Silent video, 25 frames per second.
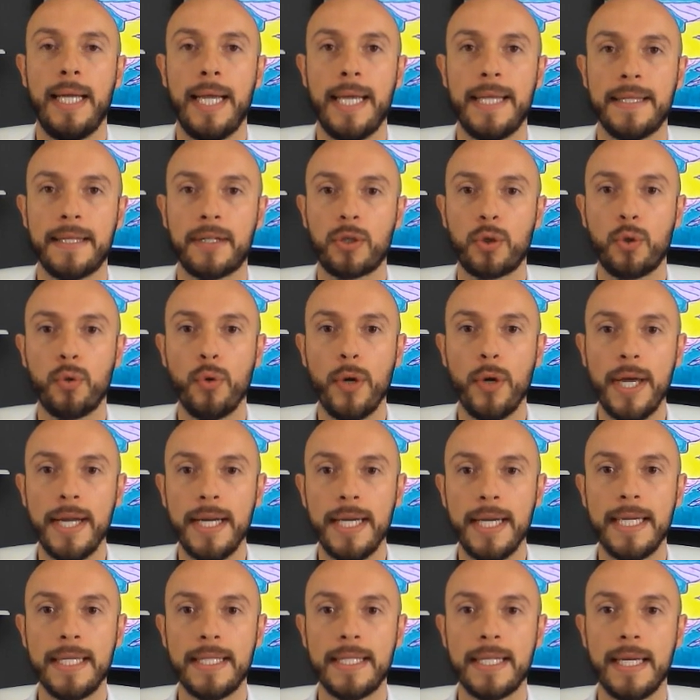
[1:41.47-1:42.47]
And the
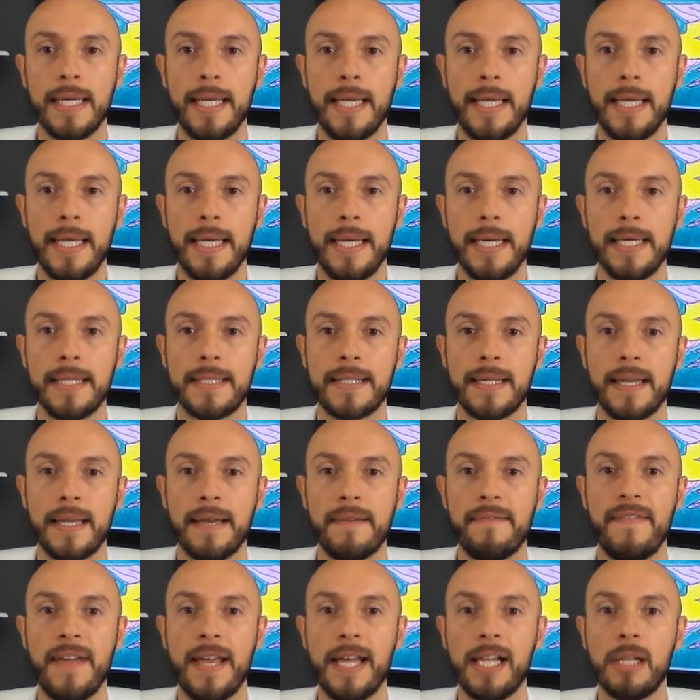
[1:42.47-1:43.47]
credit is
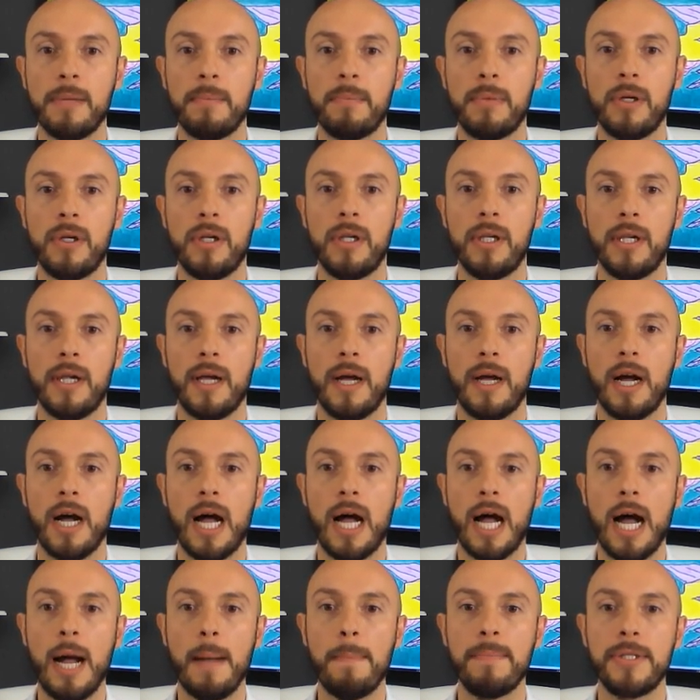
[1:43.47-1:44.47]
available
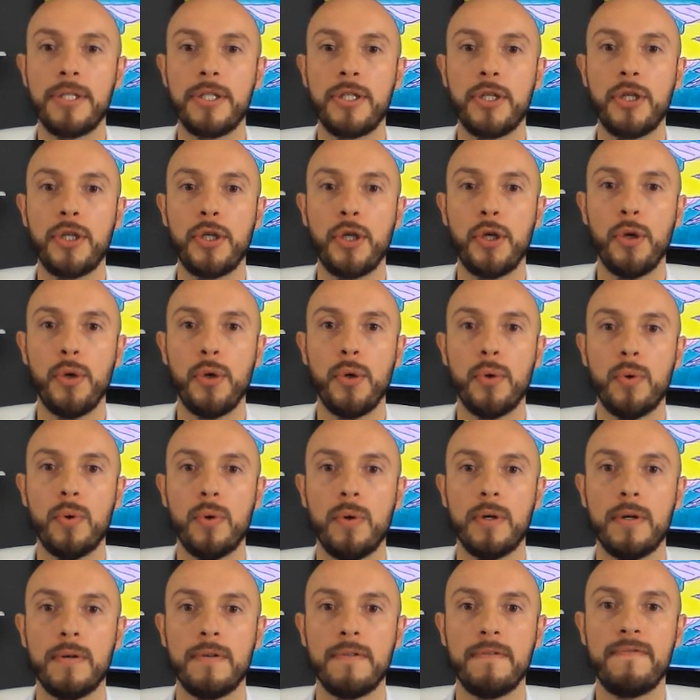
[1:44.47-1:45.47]
up
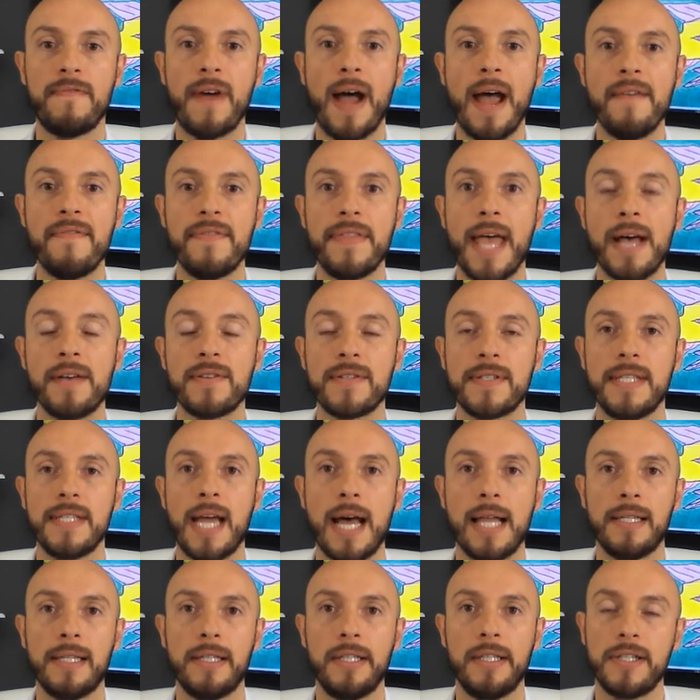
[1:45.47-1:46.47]
to
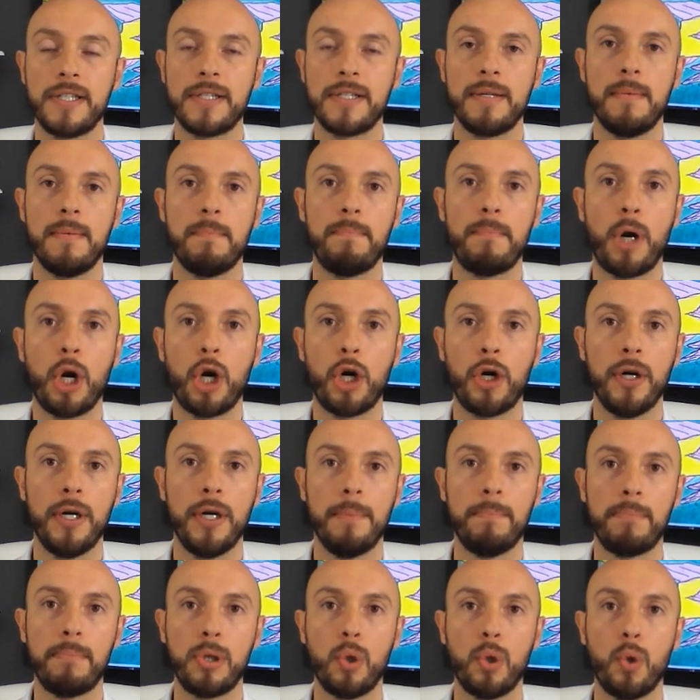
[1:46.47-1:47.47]
$5,000 per
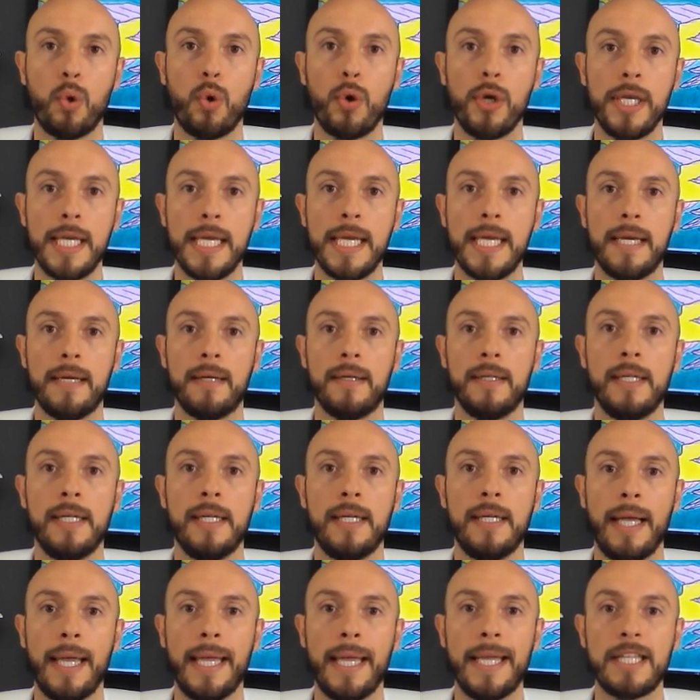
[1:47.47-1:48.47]
employee.
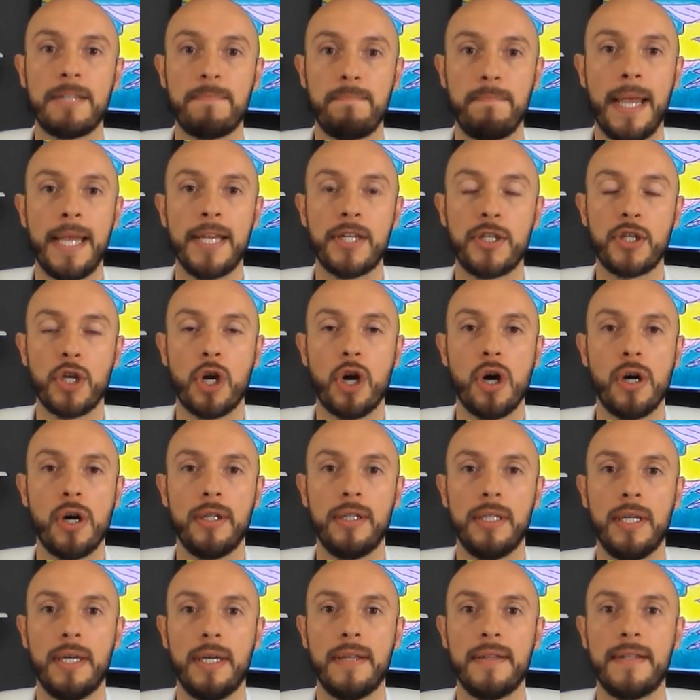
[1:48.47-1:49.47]
And it's based
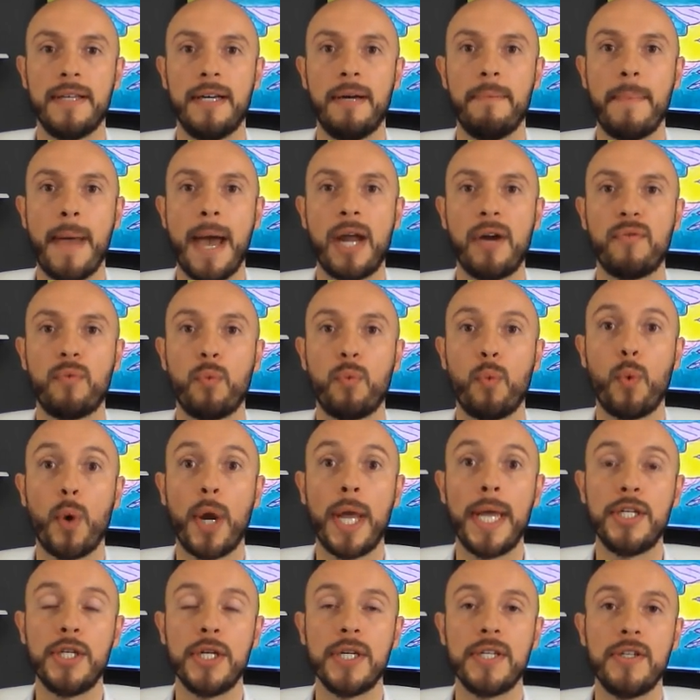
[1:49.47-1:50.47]
on the amount of
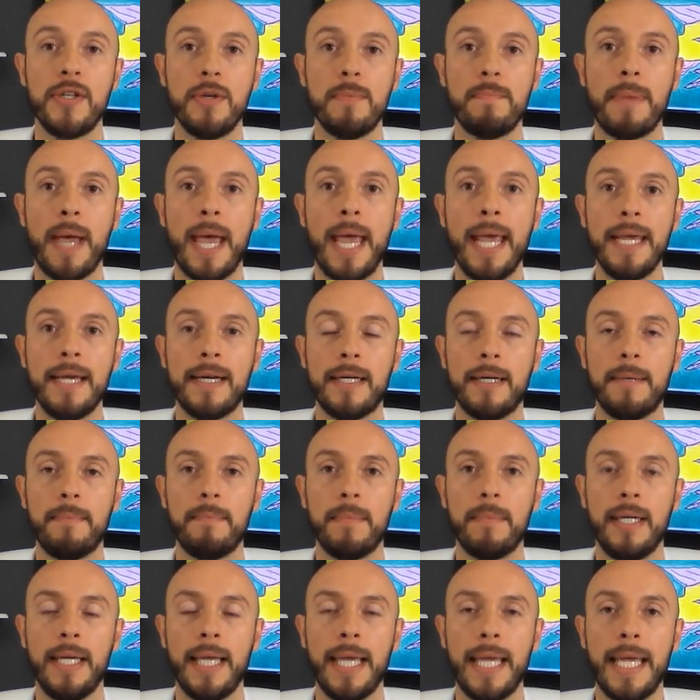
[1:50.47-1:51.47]
wages you pay
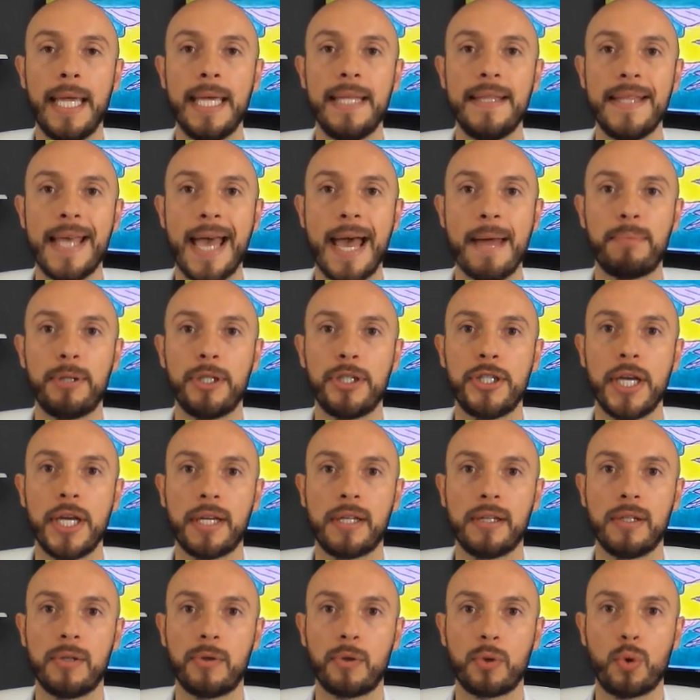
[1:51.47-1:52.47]
them in that
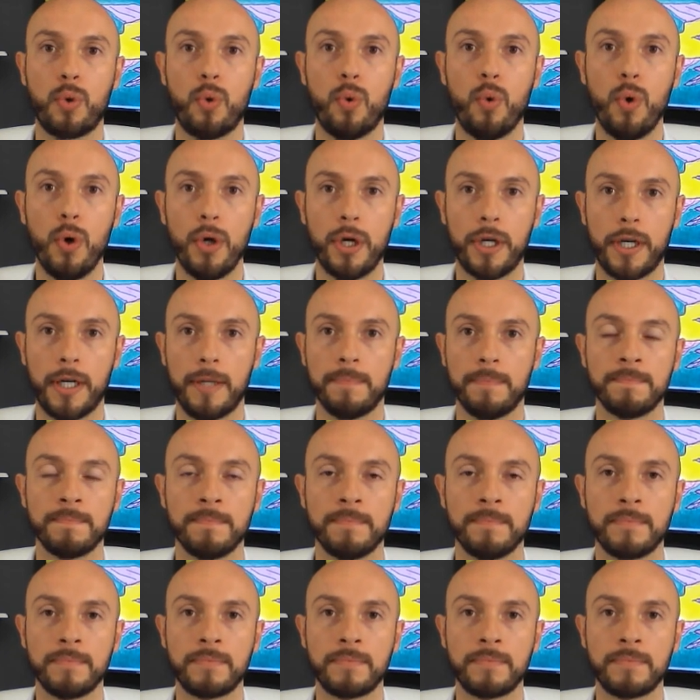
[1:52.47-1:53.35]
particular quarter.